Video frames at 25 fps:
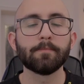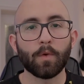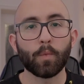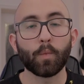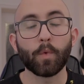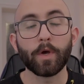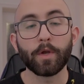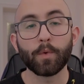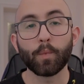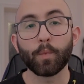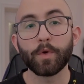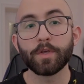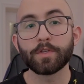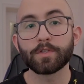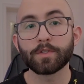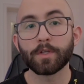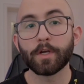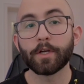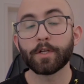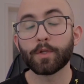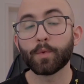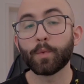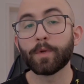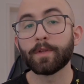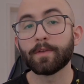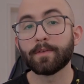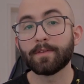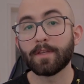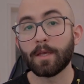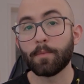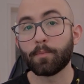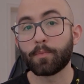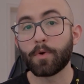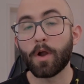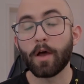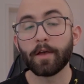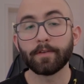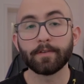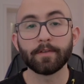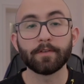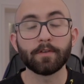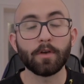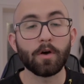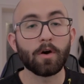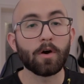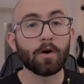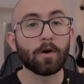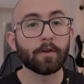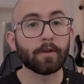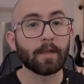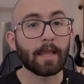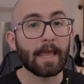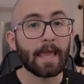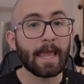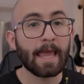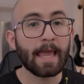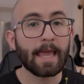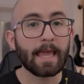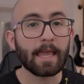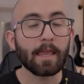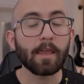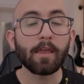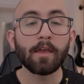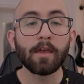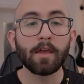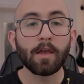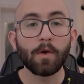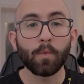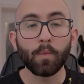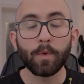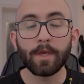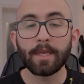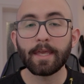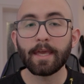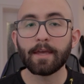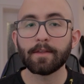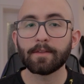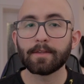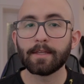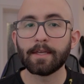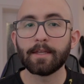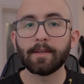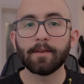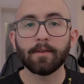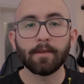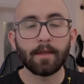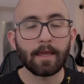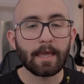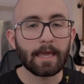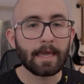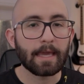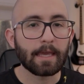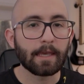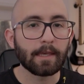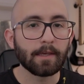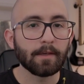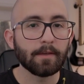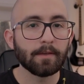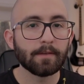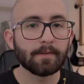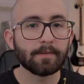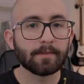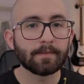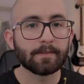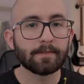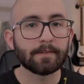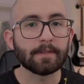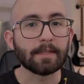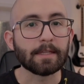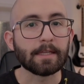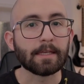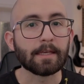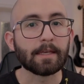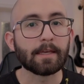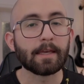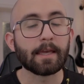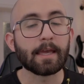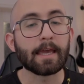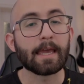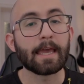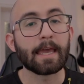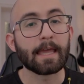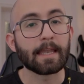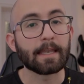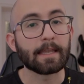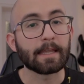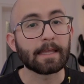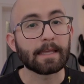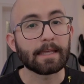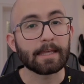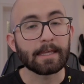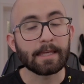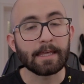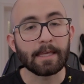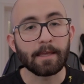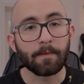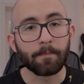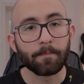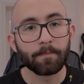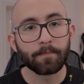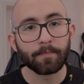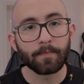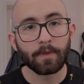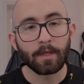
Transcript: When we start doing the same process on A, we get then A, C, and E.